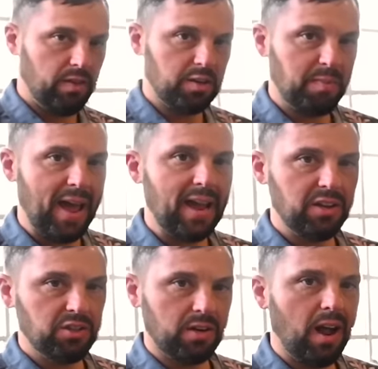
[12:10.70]
this
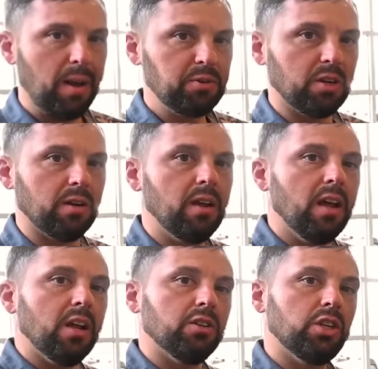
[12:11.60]
package, an option,
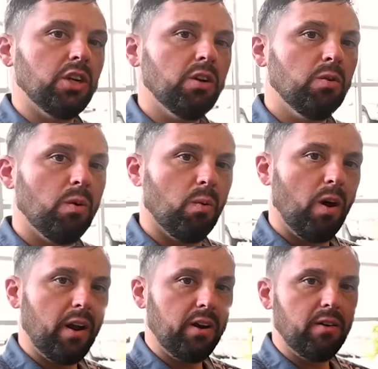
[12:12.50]
two
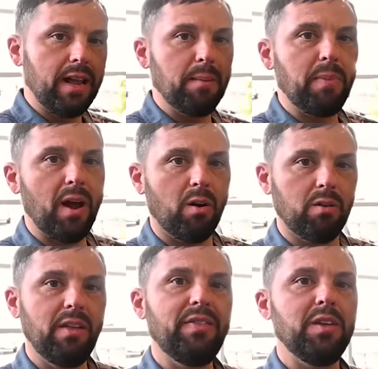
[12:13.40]
100 amp
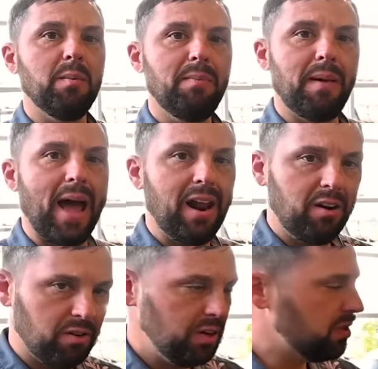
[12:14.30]
hour lithium
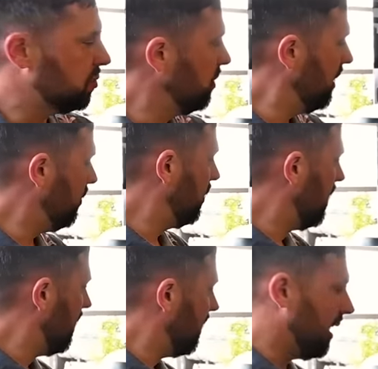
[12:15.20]
batteries
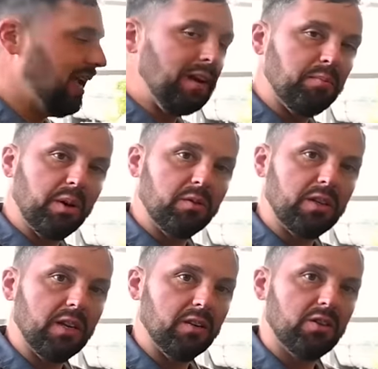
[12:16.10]
with heat
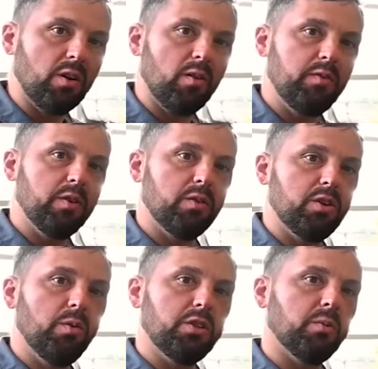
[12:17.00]
built in. So if you're
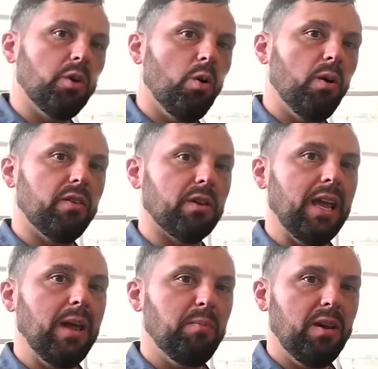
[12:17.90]
doing some cold weather
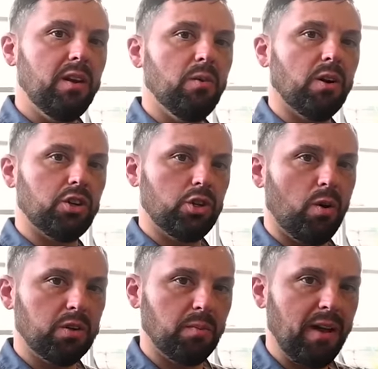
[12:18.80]
camping and you want to
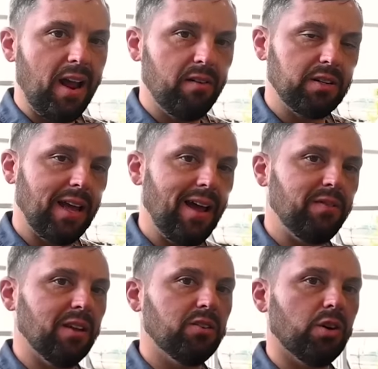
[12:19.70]
charge the batteries, they
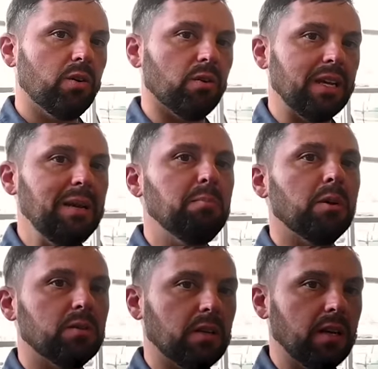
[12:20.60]
have the internal heat
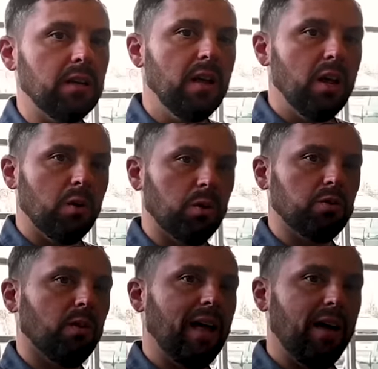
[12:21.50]
built in,
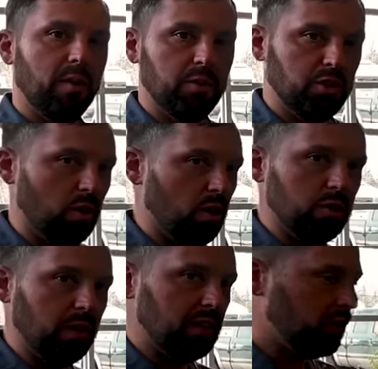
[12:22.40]
which will allow them to
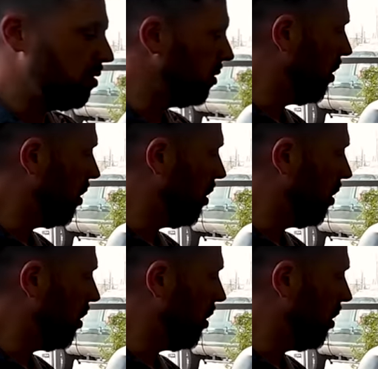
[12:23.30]
charge when it's too